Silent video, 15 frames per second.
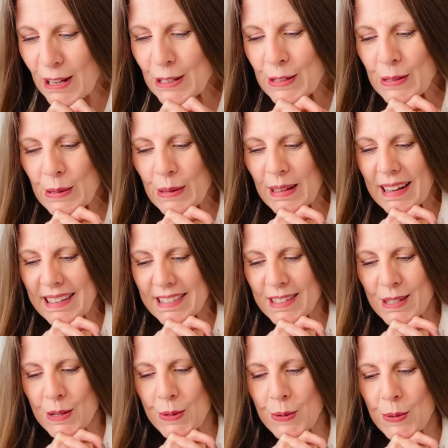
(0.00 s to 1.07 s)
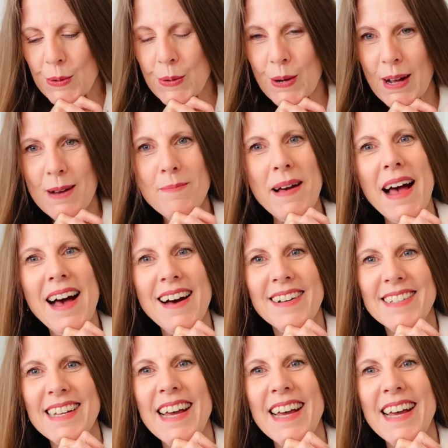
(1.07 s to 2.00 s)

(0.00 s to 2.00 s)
So let's talk about